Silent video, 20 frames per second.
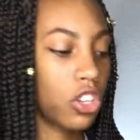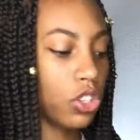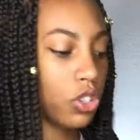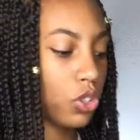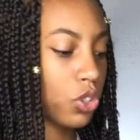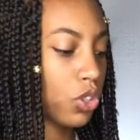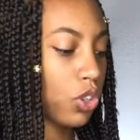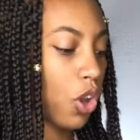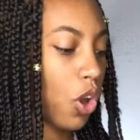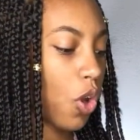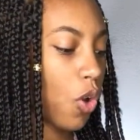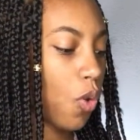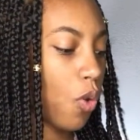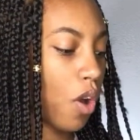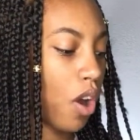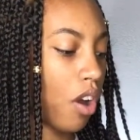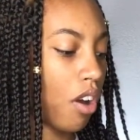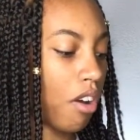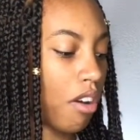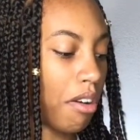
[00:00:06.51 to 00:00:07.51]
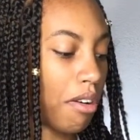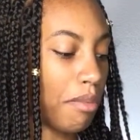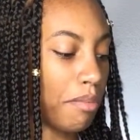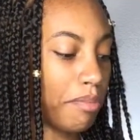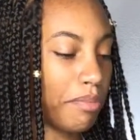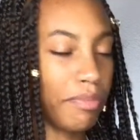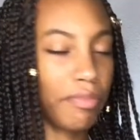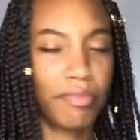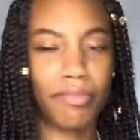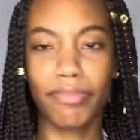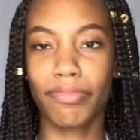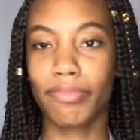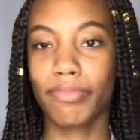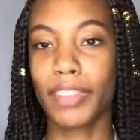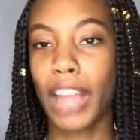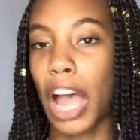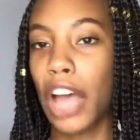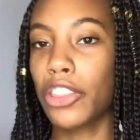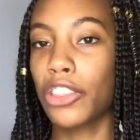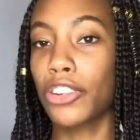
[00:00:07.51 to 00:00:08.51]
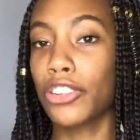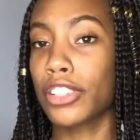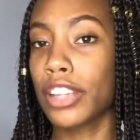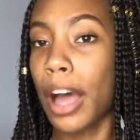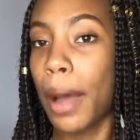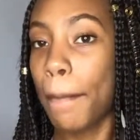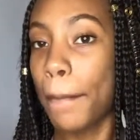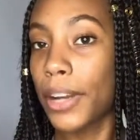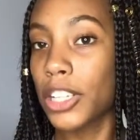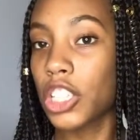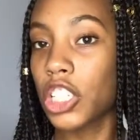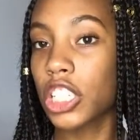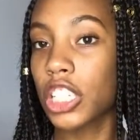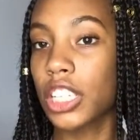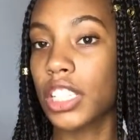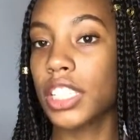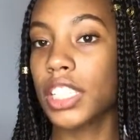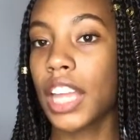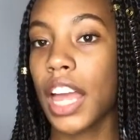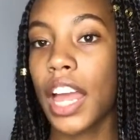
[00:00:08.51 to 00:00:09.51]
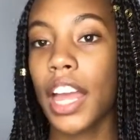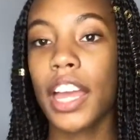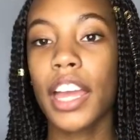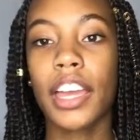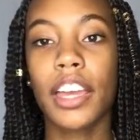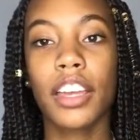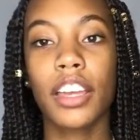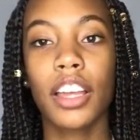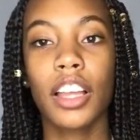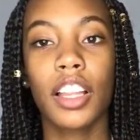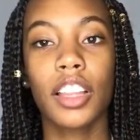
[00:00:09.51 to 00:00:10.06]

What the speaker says: So there's not much to say.